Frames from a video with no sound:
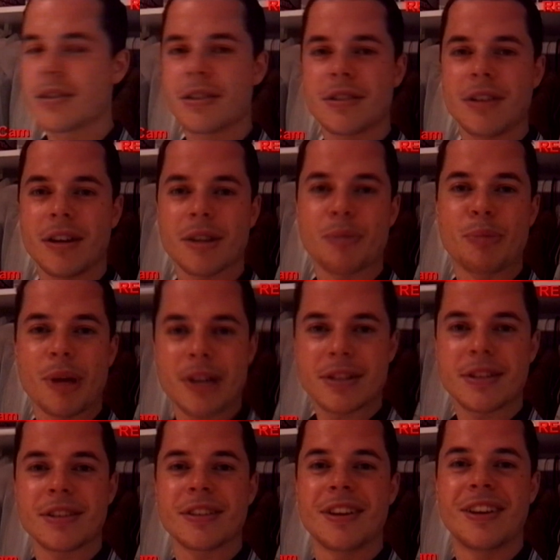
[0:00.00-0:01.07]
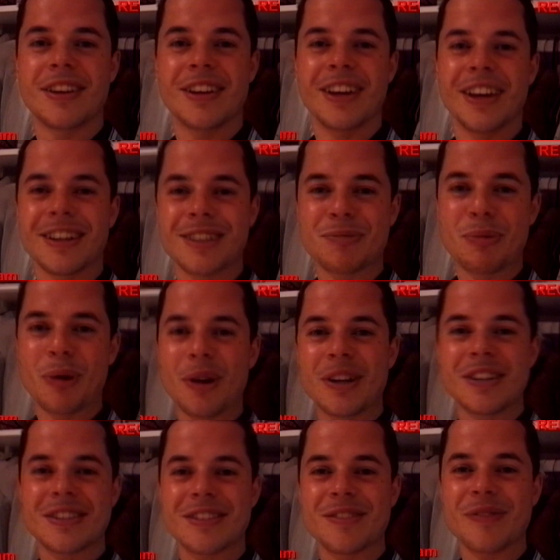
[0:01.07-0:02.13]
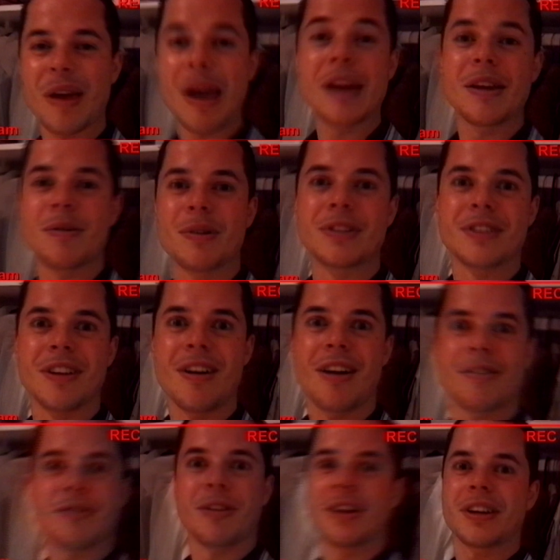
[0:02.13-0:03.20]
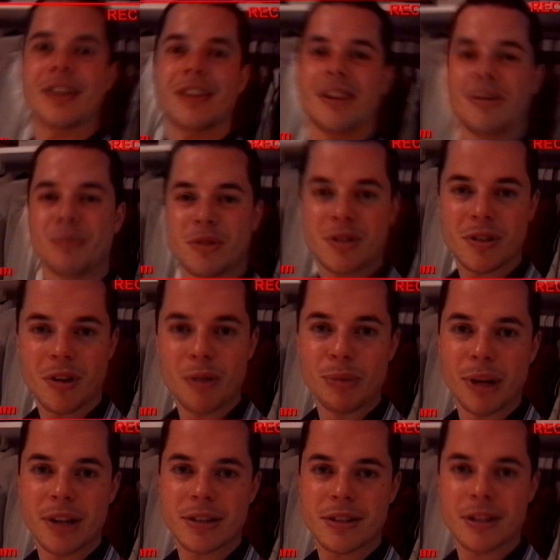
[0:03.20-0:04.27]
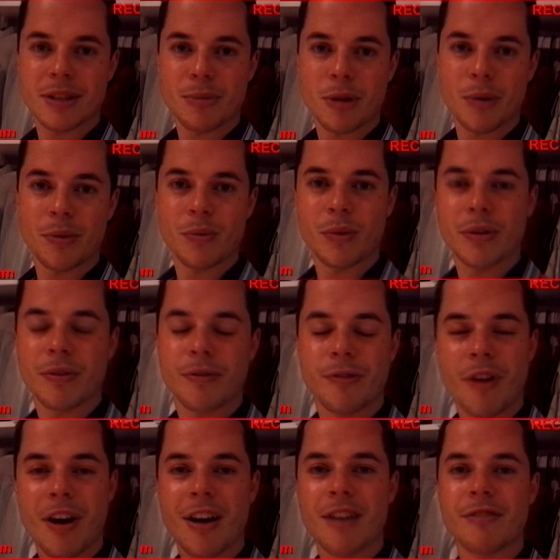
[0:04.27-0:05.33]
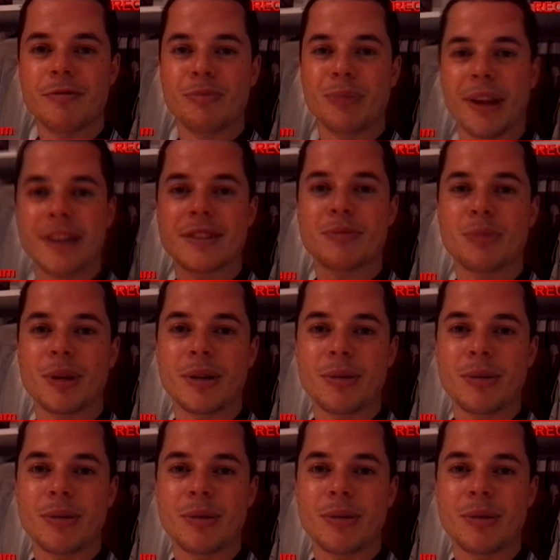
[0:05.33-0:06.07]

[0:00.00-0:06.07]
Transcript: This is like the best experience of anyone's life. Like, I'm so blessed at the moment with five blessed